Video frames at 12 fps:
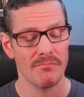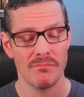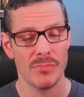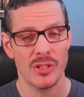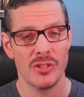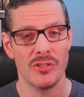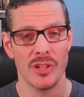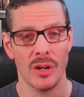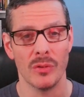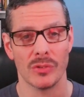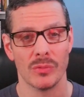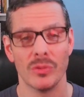but you
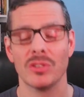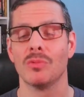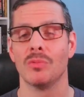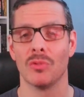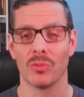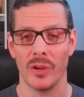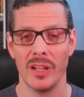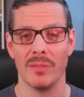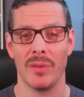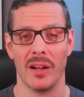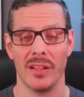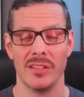don't. What's great
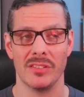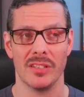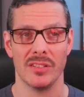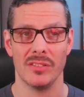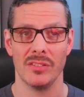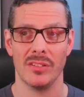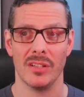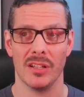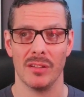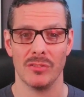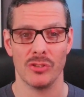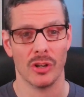about it is that
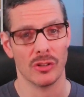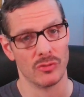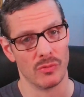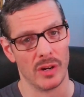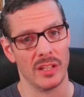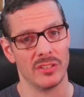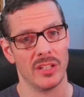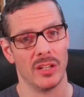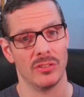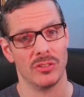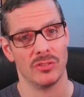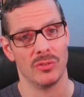uh, Chalker's writing style
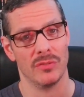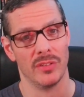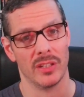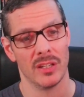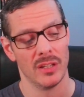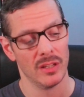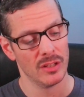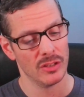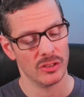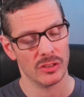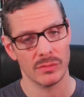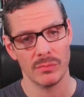just sort of like
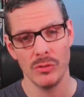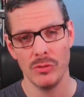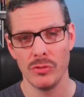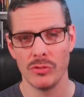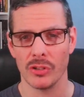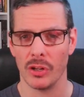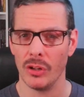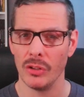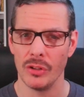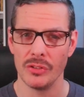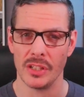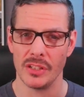smooths all
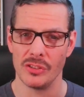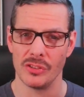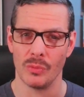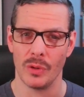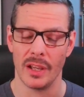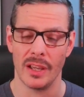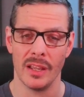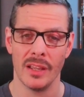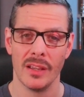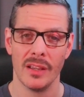those edges away,